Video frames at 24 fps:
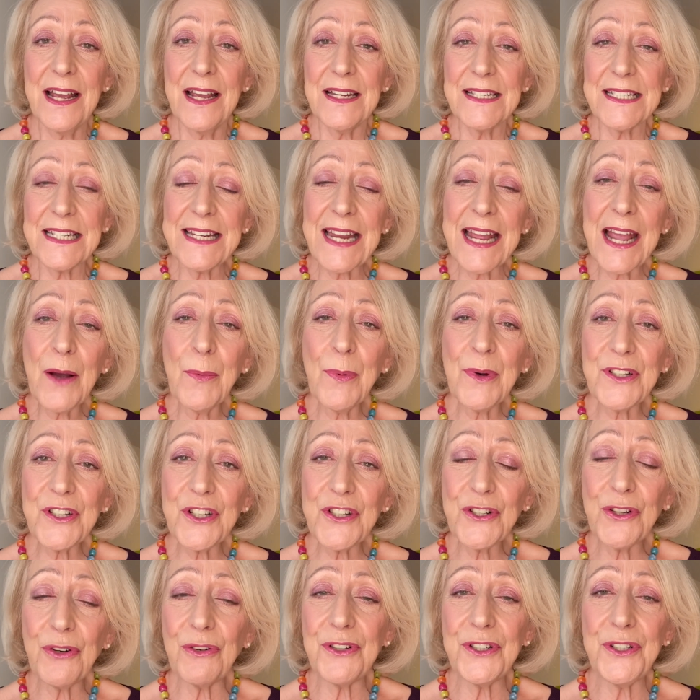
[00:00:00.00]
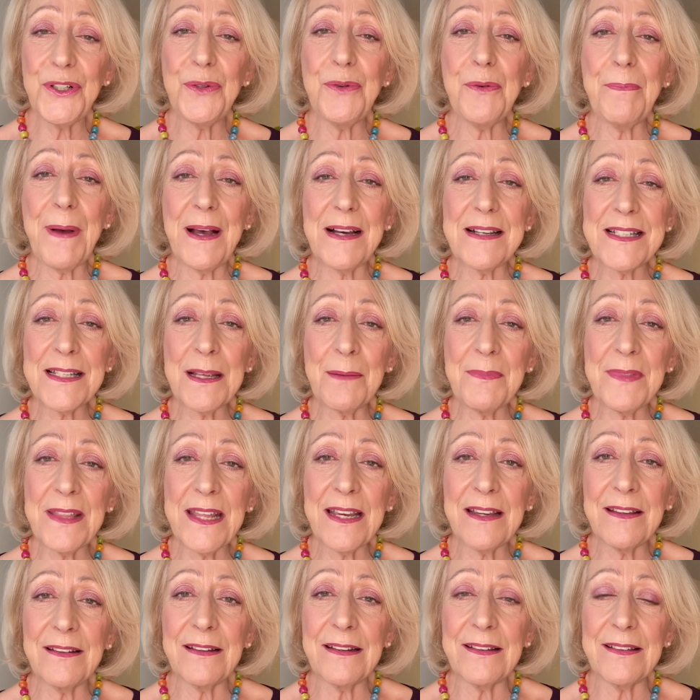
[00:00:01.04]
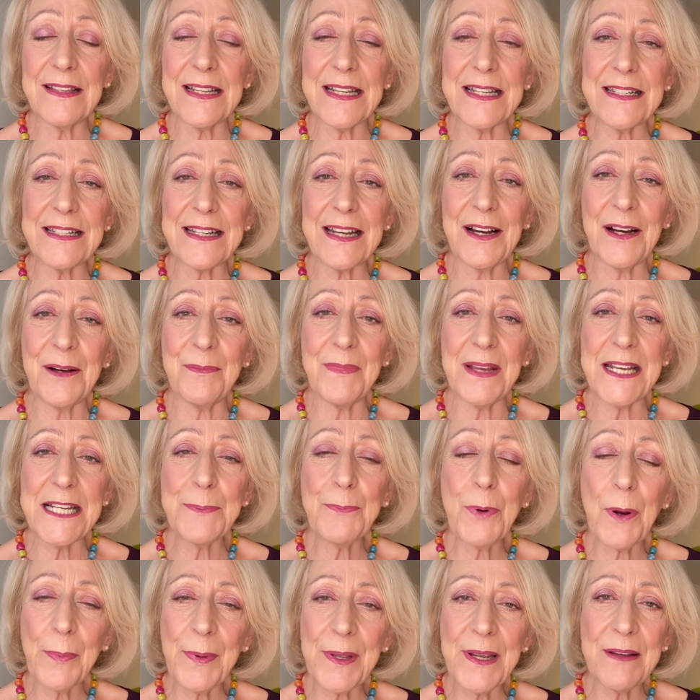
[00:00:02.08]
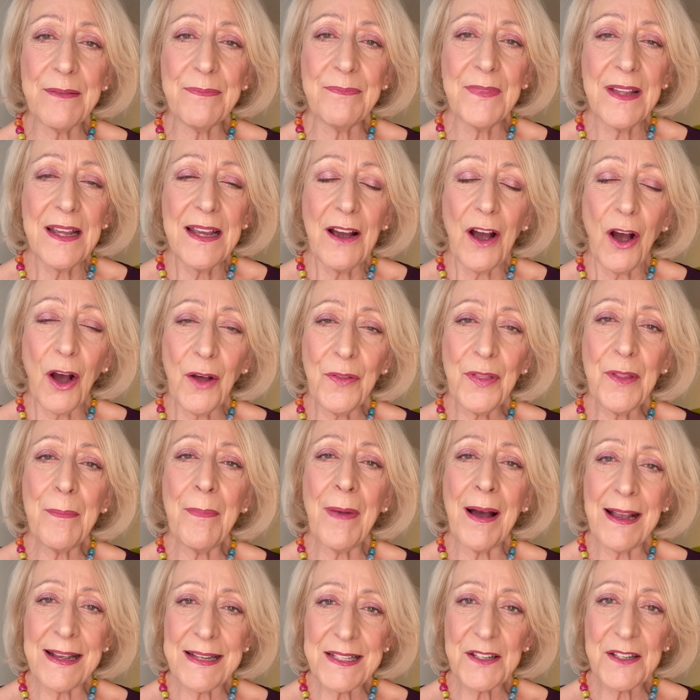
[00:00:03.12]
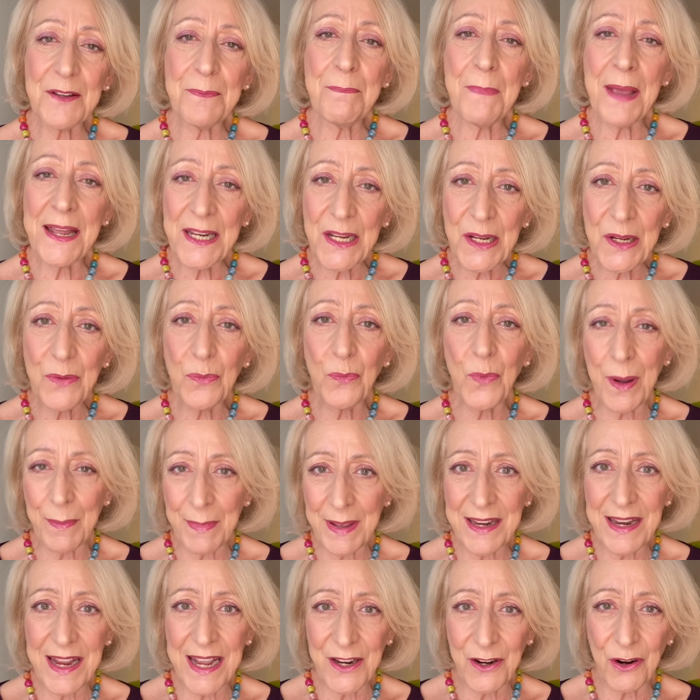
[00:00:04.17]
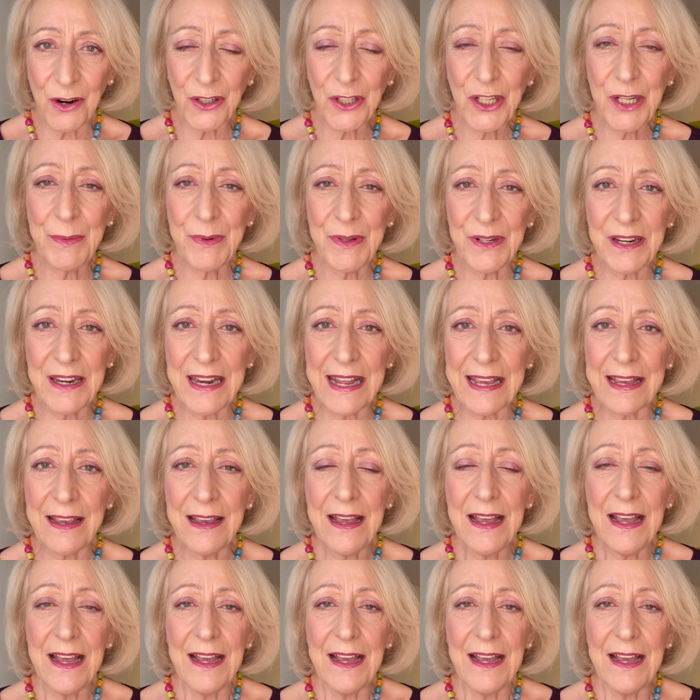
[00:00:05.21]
Today, I want to talk to you about something that um, is probably on the minds of many women in our community.